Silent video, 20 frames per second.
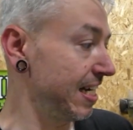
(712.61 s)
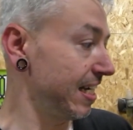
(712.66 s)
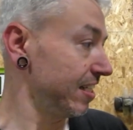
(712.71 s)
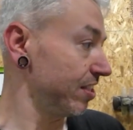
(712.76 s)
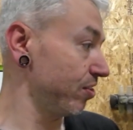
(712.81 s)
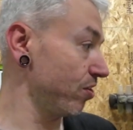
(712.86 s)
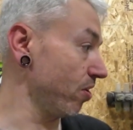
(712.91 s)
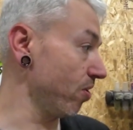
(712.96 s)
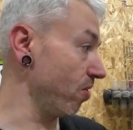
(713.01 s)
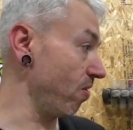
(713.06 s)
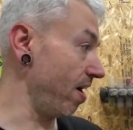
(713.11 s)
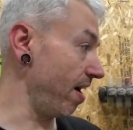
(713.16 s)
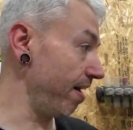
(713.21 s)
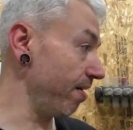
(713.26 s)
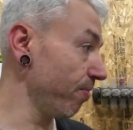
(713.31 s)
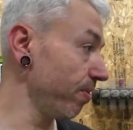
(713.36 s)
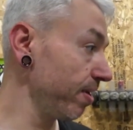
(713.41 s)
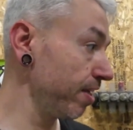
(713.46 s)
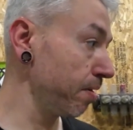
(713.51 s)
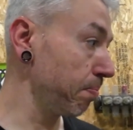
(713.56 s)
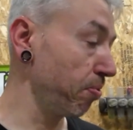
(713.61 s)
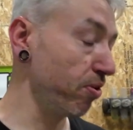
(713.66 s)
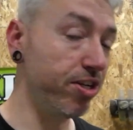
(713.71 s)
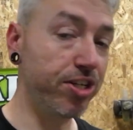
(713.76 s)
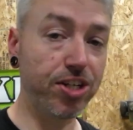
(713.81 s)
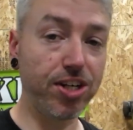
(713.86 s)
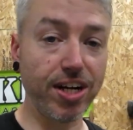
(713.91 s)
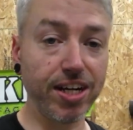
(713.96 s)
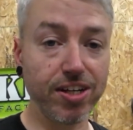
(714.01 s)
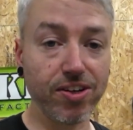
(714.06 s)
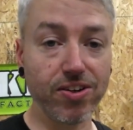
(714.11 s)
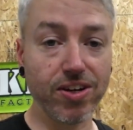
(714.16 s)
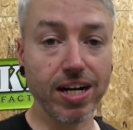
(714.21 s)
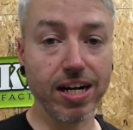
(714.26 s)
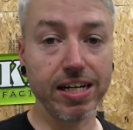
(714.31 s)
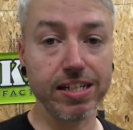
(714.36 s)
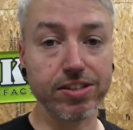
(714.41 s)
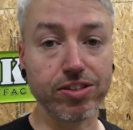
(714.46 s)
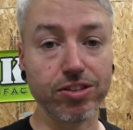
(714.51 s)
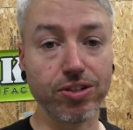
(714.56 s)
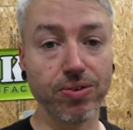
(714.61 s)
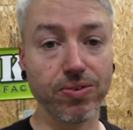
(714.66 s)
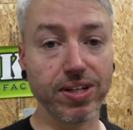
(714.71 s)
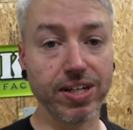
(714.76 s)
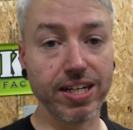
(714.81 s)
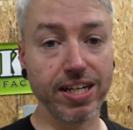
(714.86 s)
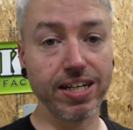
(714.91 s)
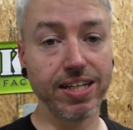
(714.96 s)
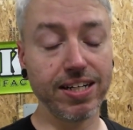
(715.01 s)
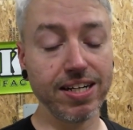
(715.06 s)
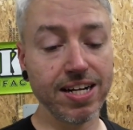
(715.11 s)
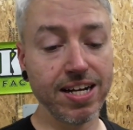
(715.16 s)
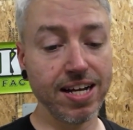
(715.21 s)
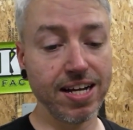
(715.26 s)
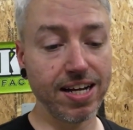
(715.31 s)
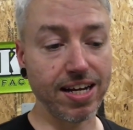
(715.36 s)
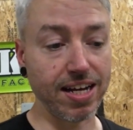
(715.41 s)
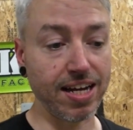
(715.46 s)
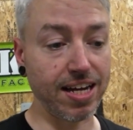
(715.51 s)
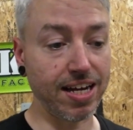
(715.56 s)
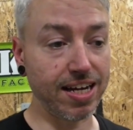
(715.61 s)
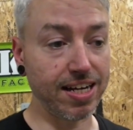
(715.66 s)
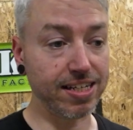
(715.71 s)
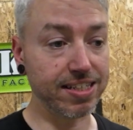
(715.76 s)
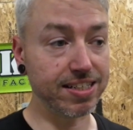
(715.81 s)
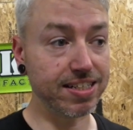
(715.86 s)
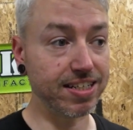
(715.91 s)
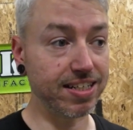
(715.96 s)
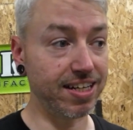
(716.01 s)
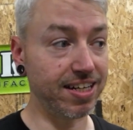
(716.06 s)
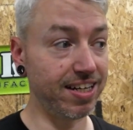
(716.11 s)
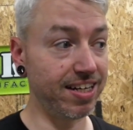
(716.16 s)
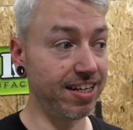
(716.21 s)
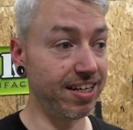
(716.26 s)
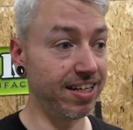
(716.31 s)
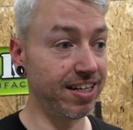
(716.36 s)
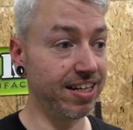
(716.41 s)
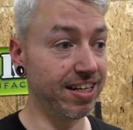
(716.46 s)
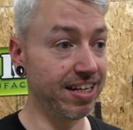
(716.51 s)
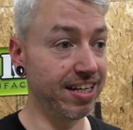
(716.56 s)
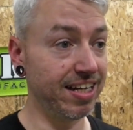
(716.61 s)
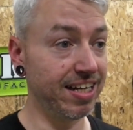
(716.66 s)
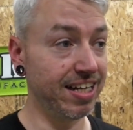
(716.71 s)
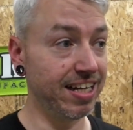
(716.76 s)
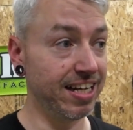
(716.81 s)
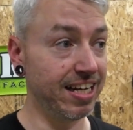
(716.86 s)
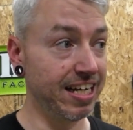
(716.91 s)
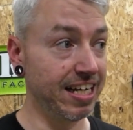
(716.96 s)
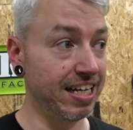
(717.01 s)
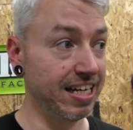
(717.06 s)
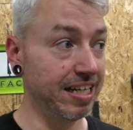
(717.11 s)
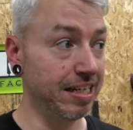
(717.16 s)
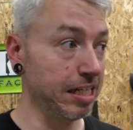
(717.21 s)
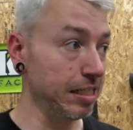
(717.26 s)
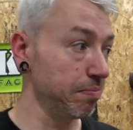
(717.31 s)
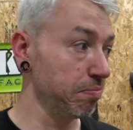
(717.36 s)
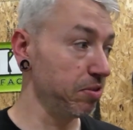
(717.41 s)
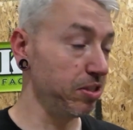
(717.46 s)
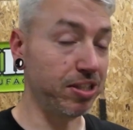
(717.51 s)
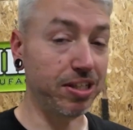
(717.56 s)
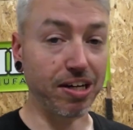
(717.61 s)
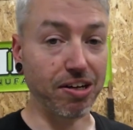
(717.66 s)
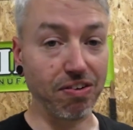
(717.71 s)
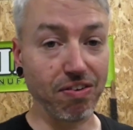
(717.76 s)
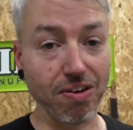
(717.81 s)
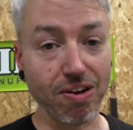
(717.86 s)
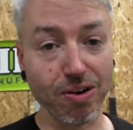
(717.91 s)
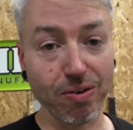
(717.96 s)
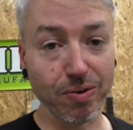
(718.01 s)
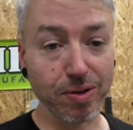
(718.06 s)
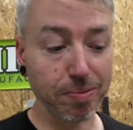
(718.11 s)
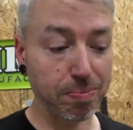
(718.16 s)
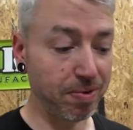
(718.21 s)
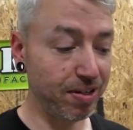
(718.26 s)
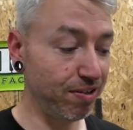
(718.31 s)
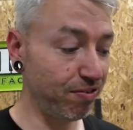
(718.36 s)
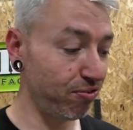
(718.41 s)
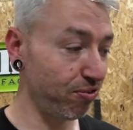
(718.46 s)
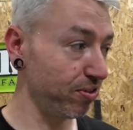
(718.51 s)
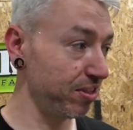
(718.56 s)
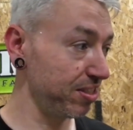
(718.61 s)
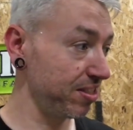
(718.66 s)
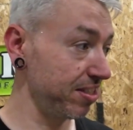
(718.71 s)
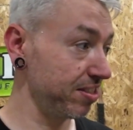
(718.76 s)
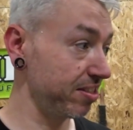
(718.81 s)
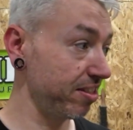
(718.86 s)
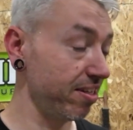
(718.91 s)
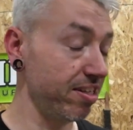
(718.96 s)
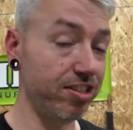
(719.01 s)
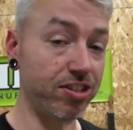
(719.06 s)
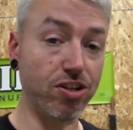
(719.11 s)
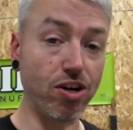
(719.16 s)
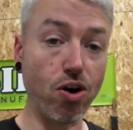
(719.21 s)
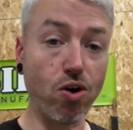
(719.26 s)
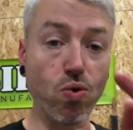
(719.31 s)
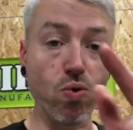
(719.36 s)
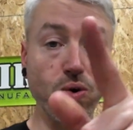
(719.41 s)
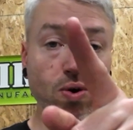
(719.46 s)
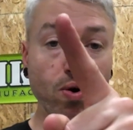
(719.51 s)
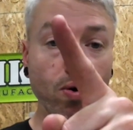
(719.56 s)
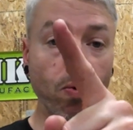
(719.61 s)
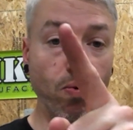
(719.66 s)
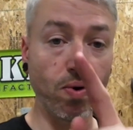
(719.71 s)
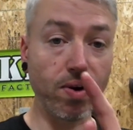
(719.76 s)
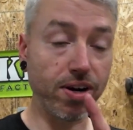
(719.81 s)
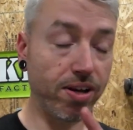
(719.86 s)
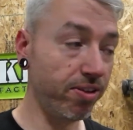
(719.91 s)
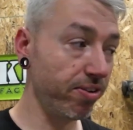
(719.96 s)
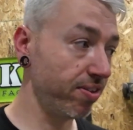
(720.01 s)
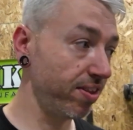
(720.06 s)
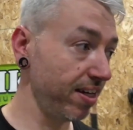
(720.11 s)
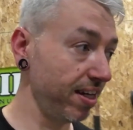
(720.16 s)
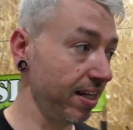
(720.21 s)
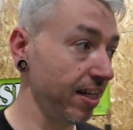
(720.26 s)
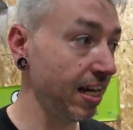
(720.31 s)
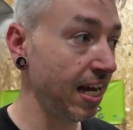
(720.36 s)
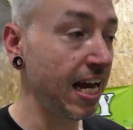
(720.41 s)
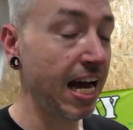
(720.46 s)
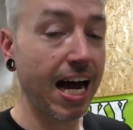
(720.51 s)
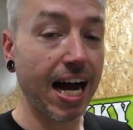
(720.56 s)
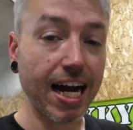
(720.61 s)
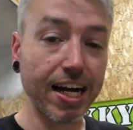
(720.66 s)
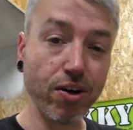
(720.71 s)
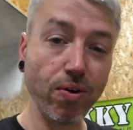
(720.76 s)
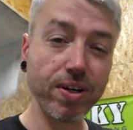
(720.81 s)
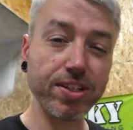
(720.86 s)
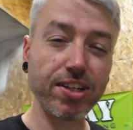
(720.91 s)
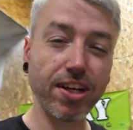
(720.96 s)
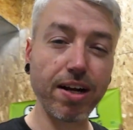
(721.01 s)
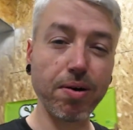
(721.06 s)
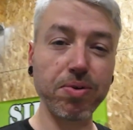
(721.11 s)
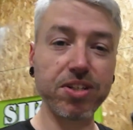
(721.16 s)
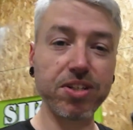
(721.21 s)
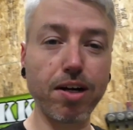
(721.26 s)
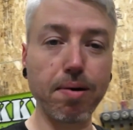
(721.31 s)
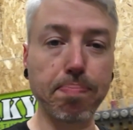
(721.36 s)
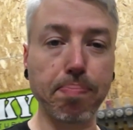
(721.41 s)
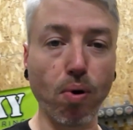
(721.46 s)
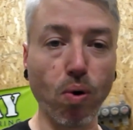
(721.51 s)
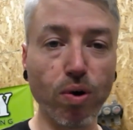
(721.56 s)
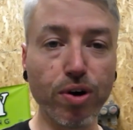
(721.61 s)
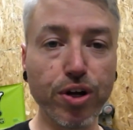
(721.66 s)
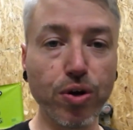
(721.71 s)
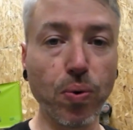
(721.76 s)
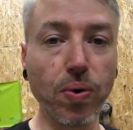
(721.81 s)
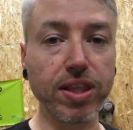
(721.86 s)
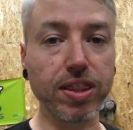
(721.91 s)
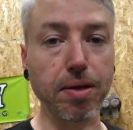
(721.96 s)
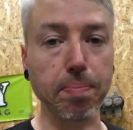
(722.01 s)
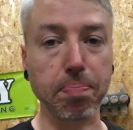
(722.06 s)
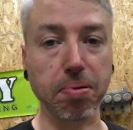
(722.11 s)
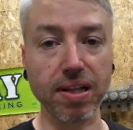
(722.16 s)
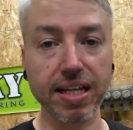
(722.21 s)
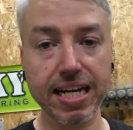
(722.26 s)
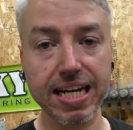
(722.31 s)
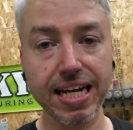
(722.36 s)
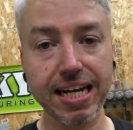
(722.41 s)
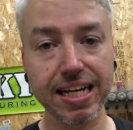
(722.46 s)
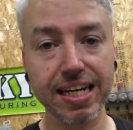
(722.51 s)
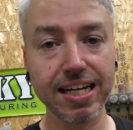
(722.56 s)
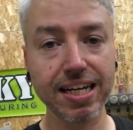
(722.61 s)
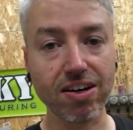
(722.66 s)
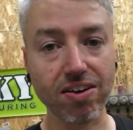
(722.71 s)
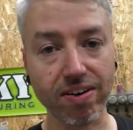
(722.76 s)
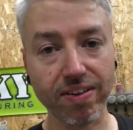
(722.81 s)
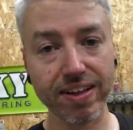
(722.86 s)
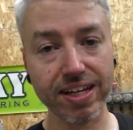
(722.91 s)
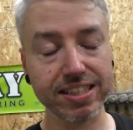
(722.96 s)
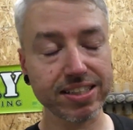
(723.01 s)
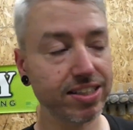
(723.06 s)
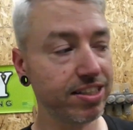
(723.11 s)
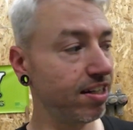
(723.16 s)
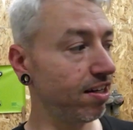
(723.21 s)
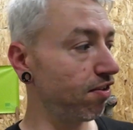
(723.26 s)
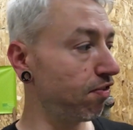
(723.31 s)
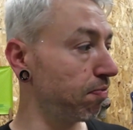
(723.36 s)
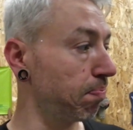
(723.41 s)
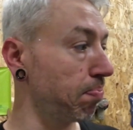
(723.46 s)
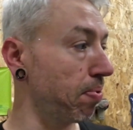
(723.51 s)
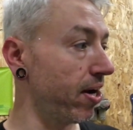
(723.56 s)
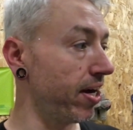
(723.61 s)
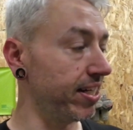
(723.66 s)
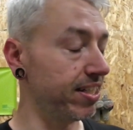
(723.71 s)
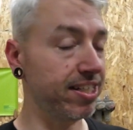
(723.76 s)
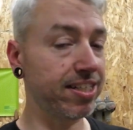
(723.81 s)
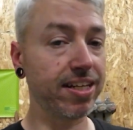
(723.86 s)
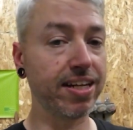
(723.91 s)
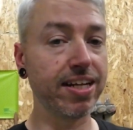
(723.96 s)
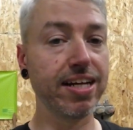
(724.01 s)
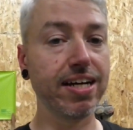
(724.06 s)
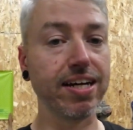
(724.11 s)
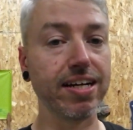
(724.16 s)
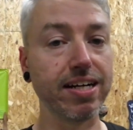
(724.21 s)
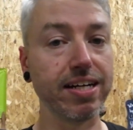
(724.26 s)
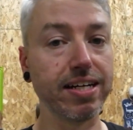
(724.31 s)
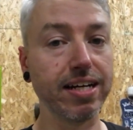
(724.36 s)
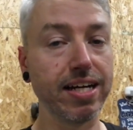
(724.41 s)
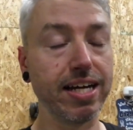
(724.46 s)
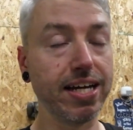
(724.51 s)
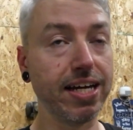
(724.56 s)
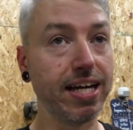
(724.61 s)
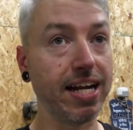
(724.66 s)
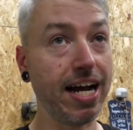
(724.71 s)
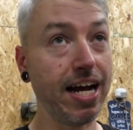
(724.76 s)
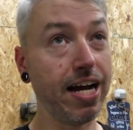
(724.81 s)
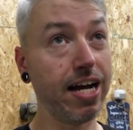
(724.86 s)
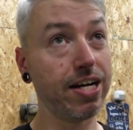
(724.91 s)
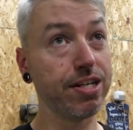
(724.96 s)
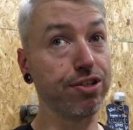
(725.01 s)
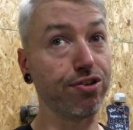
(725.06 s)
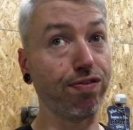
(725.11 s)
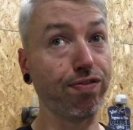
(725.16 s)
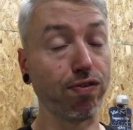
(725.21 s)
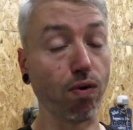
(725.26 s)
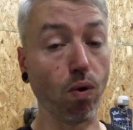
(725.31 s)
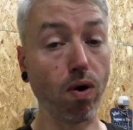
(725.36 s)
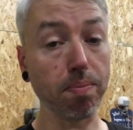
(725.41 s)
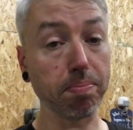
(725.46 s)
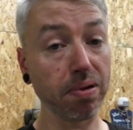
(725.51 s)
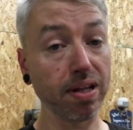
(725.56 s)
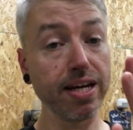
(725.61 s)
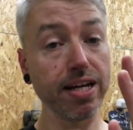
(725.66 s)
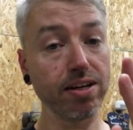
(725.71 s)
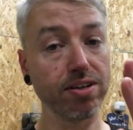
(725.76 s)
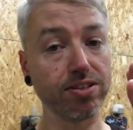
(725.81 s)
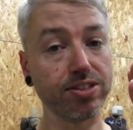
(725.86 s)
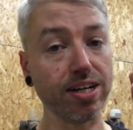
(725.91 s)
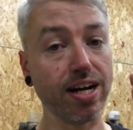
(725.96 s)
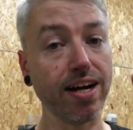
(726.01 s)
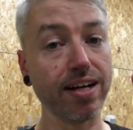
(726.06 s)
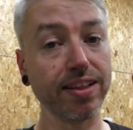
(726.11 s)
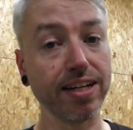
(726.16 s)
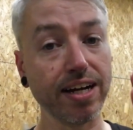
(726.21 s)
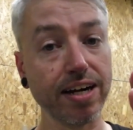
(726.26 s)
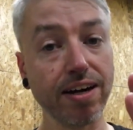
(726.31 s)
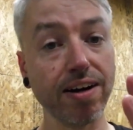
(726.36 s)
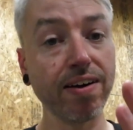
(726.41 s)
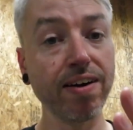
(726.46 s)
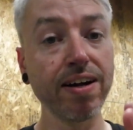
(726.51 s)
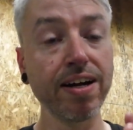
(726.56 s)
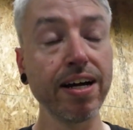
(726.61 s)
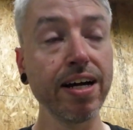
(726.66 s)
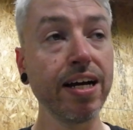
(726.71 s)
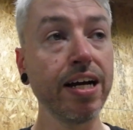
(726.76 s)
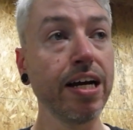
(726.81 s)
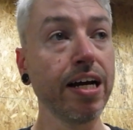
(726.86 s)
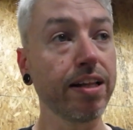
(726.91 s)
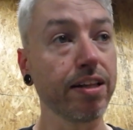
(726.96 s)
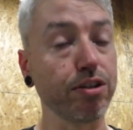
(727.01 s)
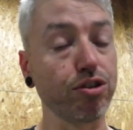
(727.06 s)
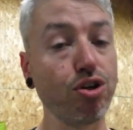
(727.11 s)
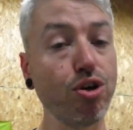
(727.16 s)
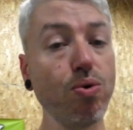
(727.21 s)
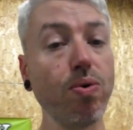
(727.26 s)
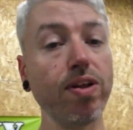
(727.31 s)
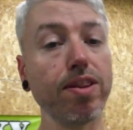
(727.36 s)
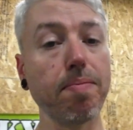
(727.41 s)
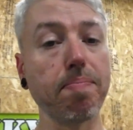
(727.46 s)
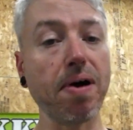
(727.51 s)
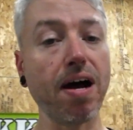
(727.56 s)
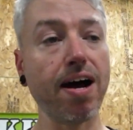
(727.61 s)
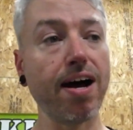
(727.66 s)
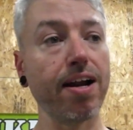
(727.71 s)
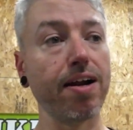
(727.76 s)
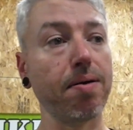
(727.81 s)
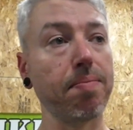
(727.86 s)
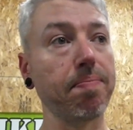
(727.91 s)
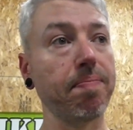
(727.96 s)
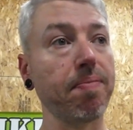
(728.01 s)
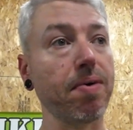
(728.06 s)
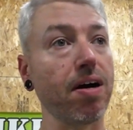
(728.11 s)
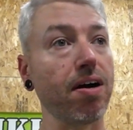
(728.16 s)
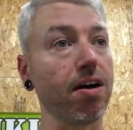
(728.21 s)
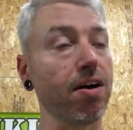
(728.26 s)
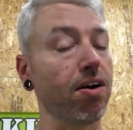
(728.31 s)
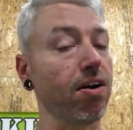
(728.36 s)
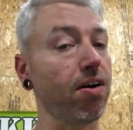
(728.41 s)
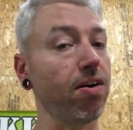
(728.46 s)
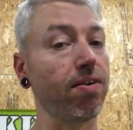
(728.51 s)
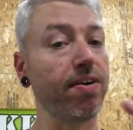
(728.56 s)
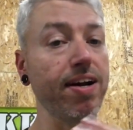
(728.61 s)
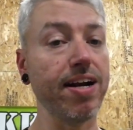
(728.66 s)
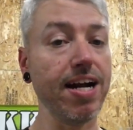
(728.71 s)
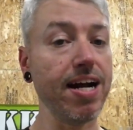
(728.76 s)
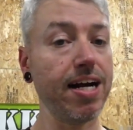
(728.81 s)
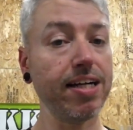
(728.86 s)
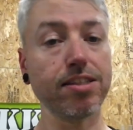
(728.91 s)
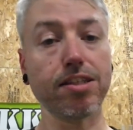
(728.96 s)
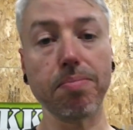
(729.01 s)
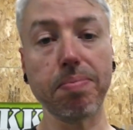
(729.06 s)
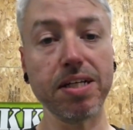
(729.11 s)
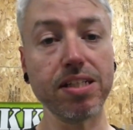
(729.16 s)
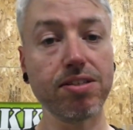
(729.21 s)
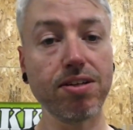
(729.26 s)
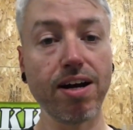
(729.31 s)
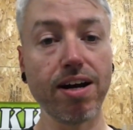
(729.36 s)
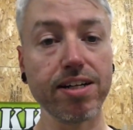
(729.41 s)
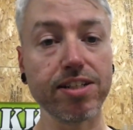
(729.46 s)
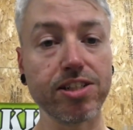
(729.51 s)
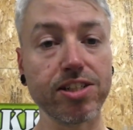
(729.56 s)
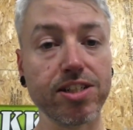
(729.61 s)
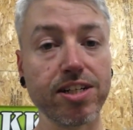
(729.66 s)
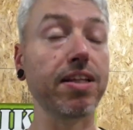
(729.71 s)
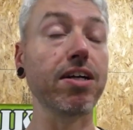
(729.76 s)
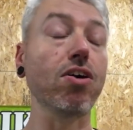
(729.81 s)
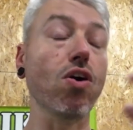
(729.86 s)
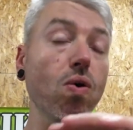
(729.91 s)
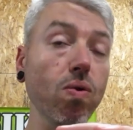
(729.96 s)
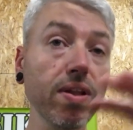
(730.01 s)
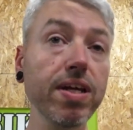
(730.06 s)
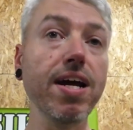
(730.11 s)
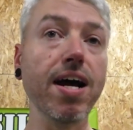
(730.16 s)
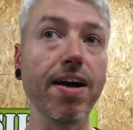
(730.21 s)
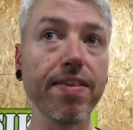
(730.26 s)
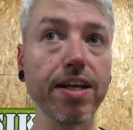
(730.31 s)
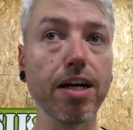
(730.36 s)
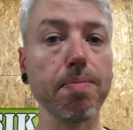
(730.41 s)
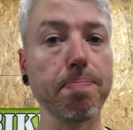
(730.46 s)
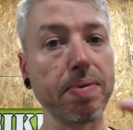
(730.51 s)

So I really appreciate you guys tuning in and sticking along with me for this installation. Oh, one other thing. I know I said I going to bore you with the bleeding and all that stuff, but it has 4 bleeders on there. The 2 on the bottom are not to be touched. They're only on there